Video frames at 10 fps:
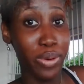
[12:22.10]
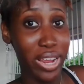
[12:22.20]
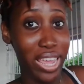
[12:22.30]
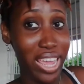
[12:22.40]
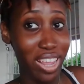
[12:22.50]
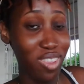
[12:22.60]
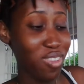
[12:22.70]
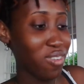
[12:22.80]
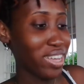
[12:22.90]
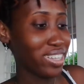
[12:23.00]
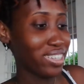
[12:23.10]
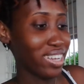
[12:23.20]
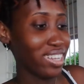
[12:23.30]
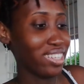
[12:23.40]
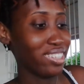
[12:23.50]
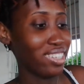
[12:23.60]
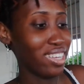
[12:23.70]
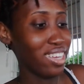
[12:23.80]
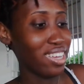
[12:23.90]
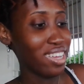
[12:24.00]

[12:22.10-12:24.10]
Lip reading: break into it and see.